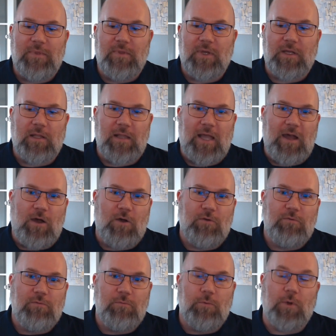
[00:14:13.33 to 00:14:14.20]
the
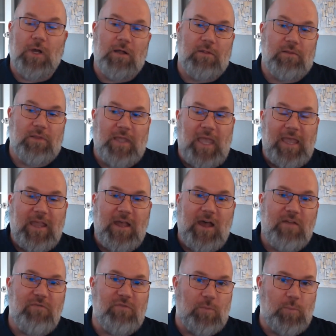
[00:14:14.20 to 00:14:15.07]
cloud, well,
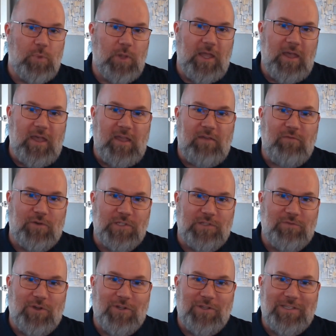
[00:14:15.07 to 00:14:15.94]
AI for play,
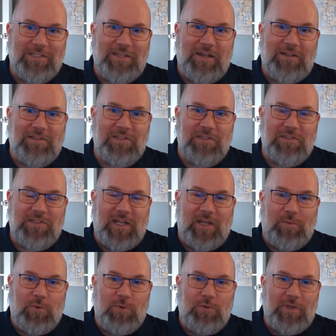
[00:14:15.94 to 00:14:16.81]
first of all, is not
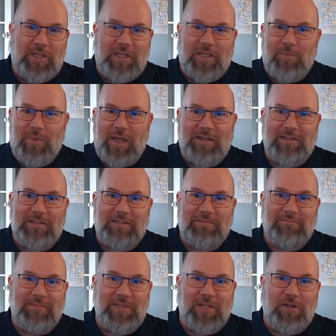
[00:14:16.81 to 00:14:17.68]
sustainable. We can come back
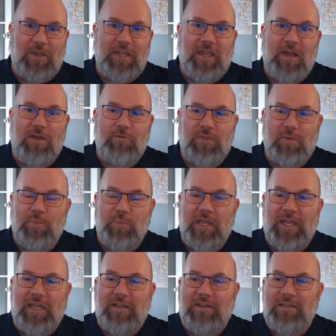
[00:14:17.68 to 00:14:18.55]
to, AI with a
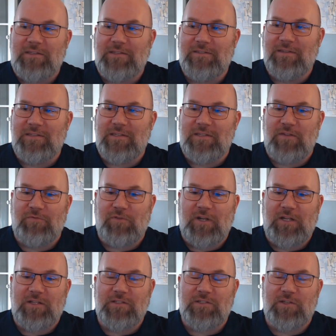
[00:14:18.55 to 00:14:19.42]
plan is a
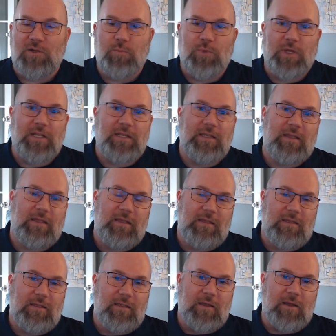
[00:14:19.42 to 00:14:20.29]
different answer. But
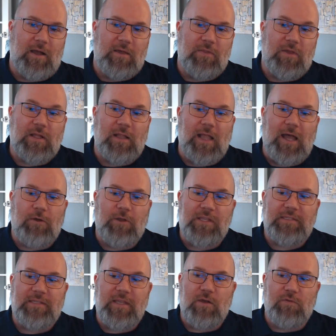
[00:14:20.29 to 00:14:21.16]
the cloud
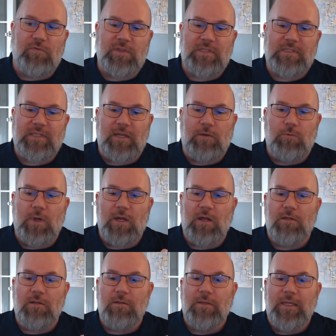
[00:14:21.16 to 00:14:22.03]
itself, it's like,
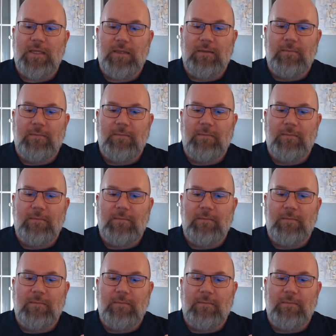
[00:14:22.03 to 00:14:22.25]
well,